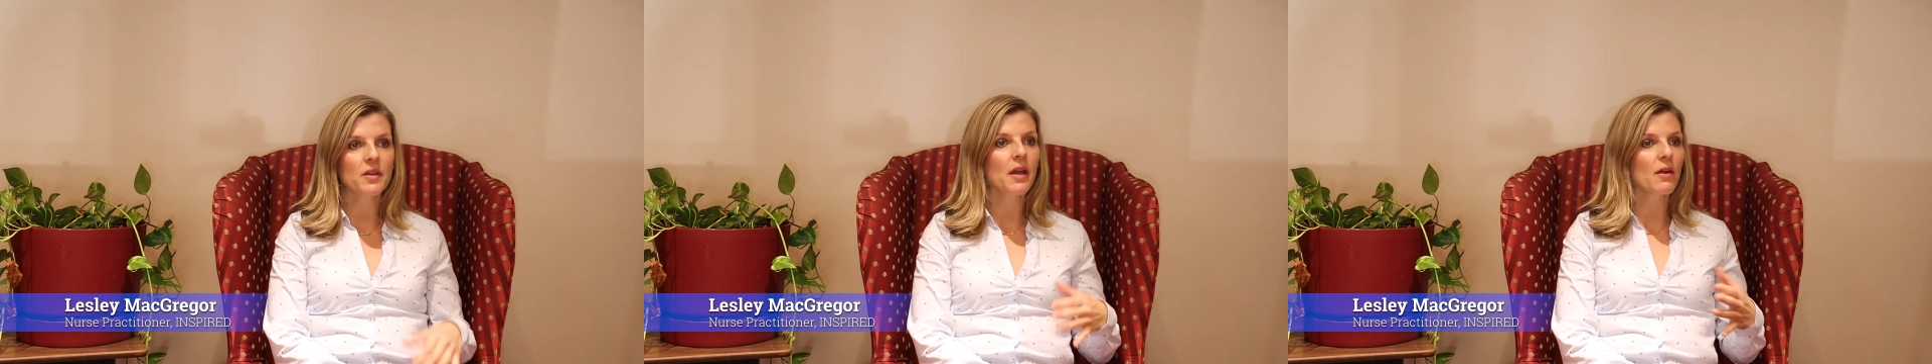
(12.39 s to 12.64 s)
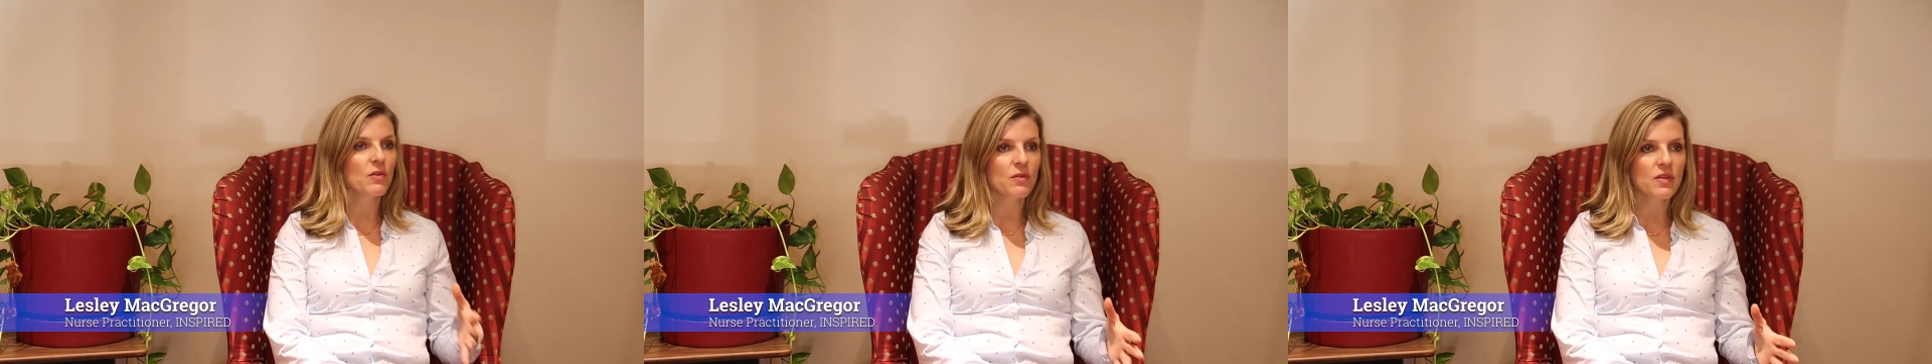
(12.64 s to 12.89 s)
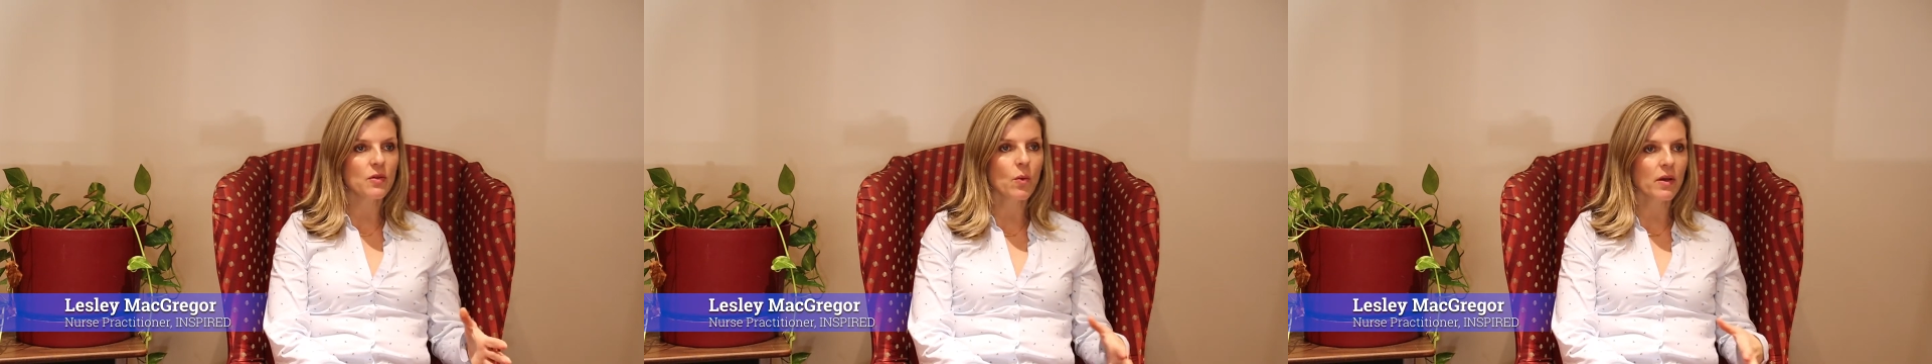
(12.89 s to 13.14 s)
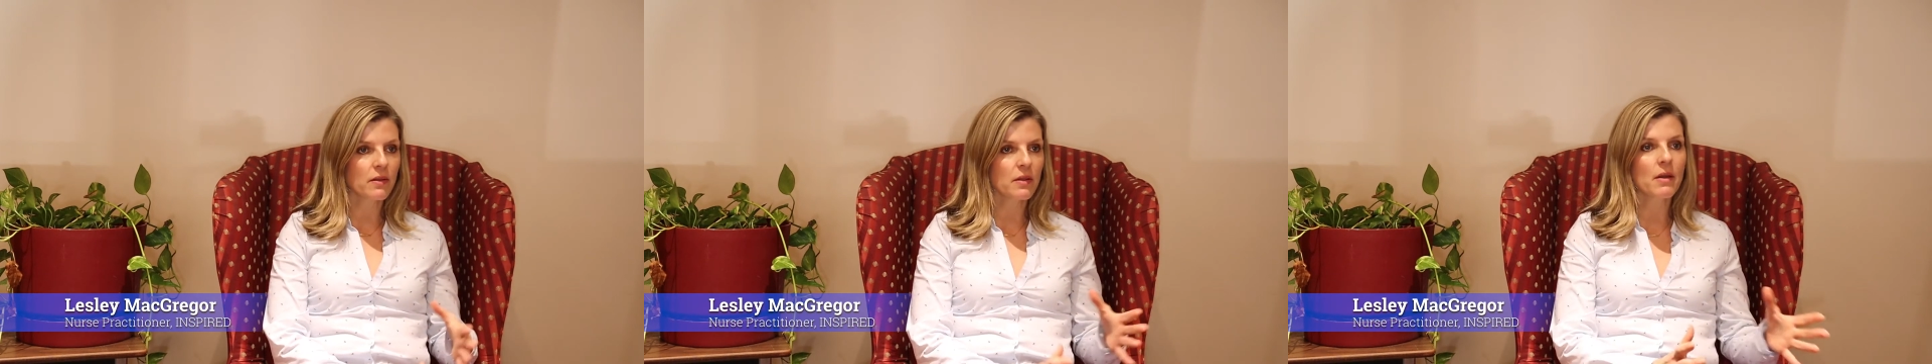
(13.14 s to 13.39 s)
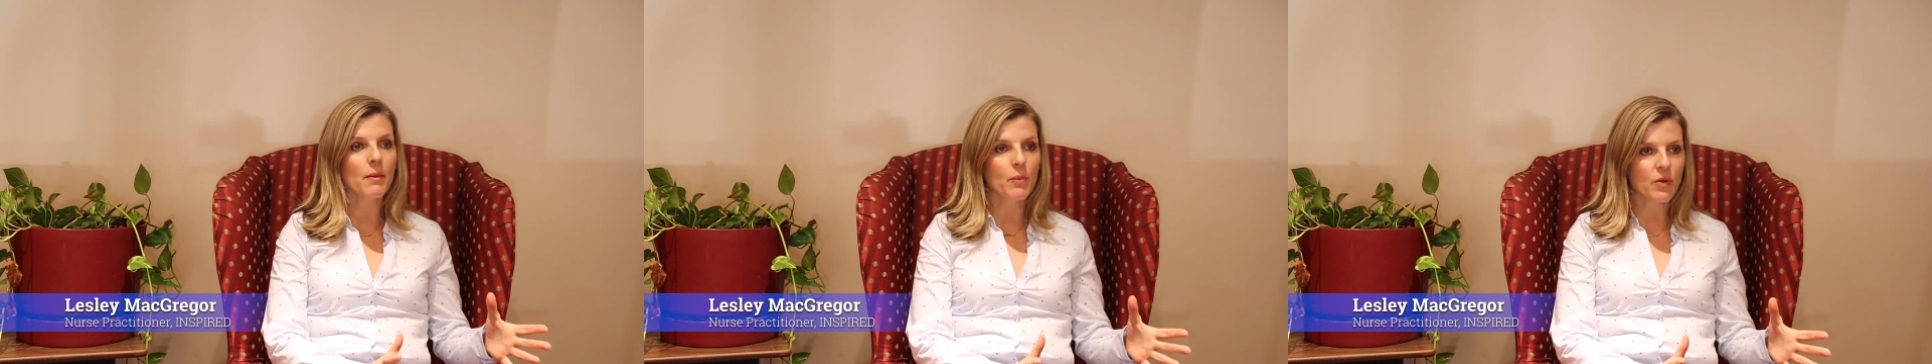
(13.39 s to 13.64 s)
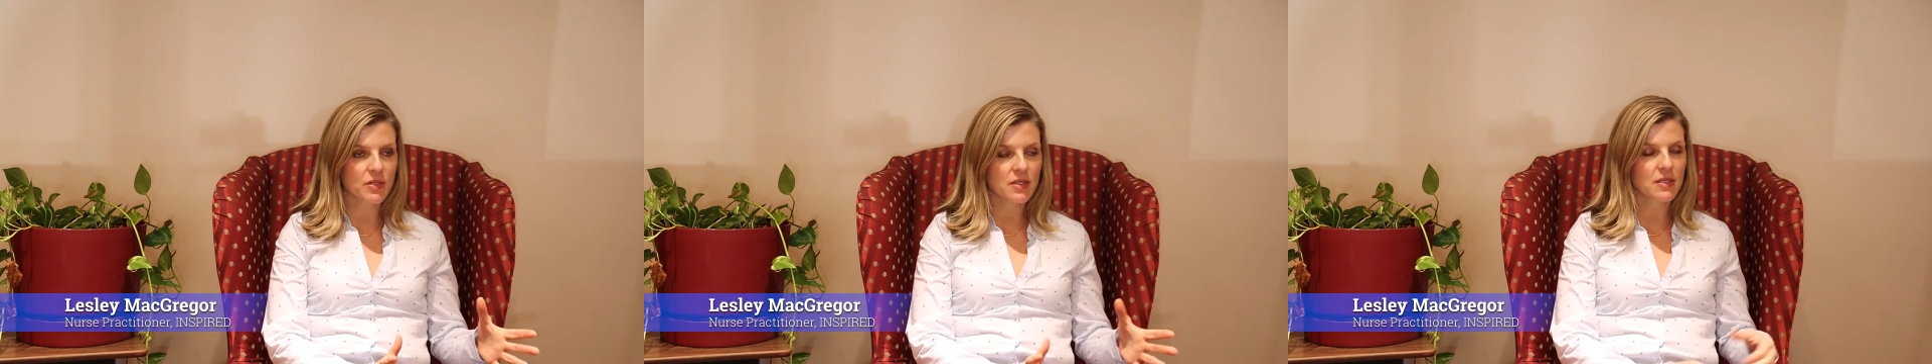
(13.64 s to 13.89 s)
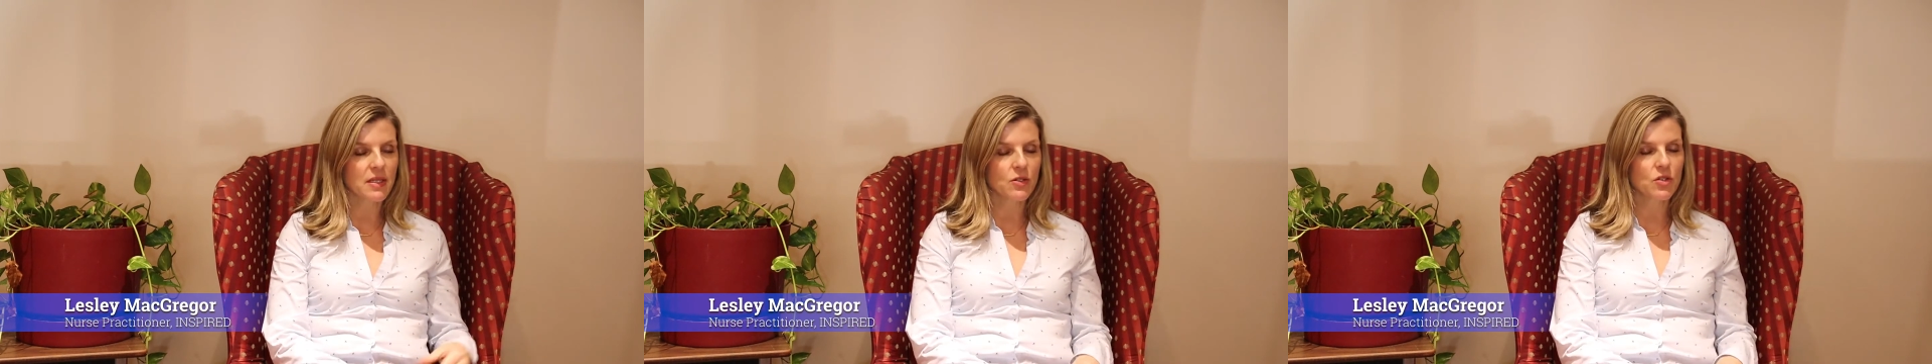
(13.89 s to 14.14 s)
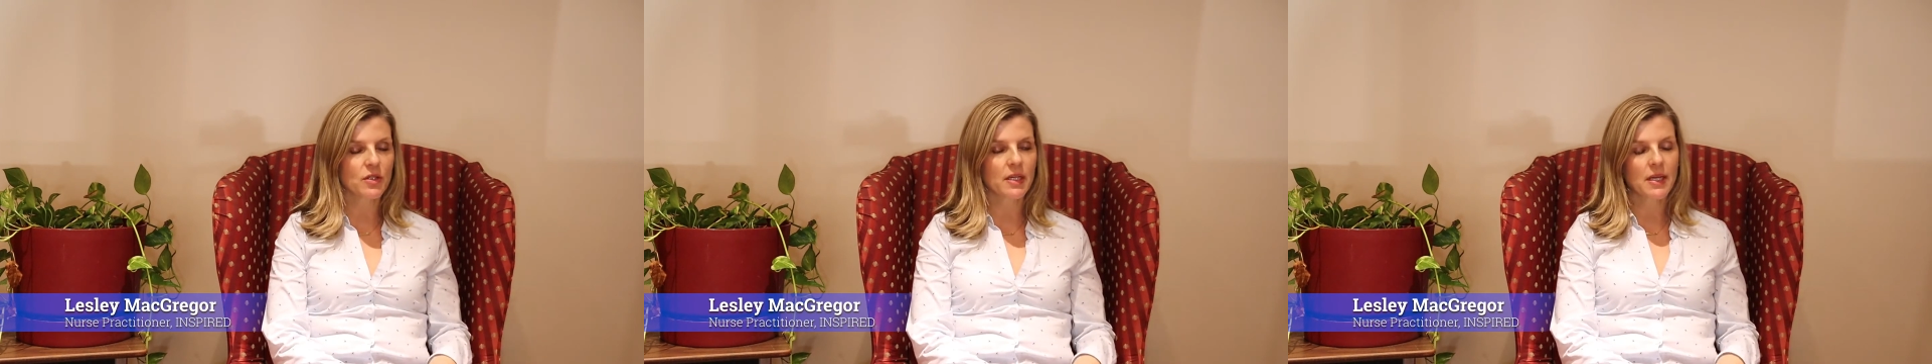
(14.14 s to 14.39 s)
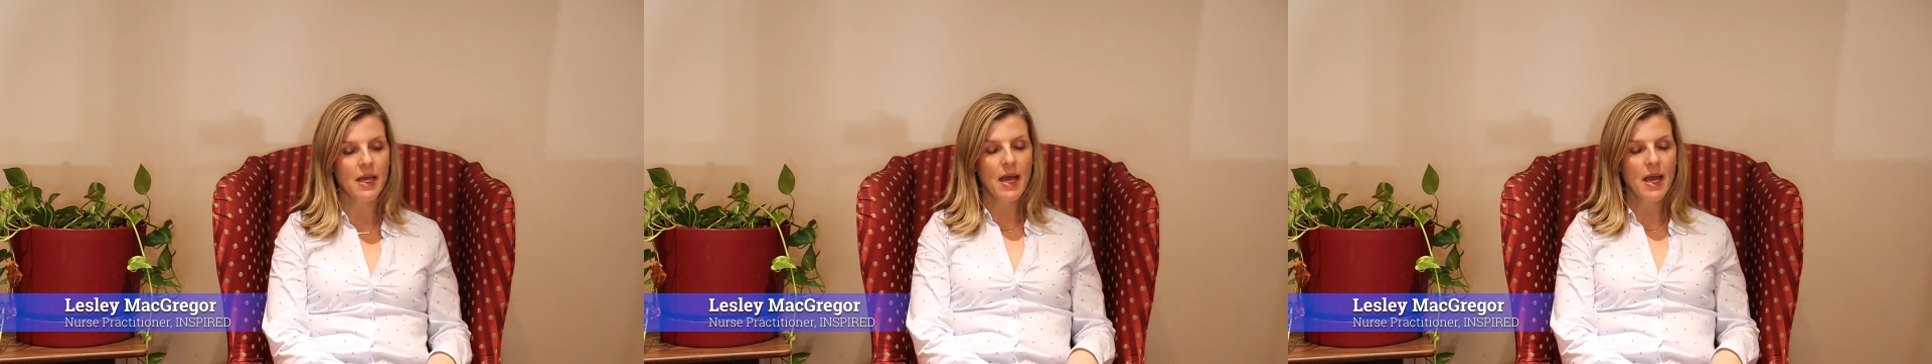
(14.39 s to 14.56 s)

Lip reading: FEV1, the numbers essentially.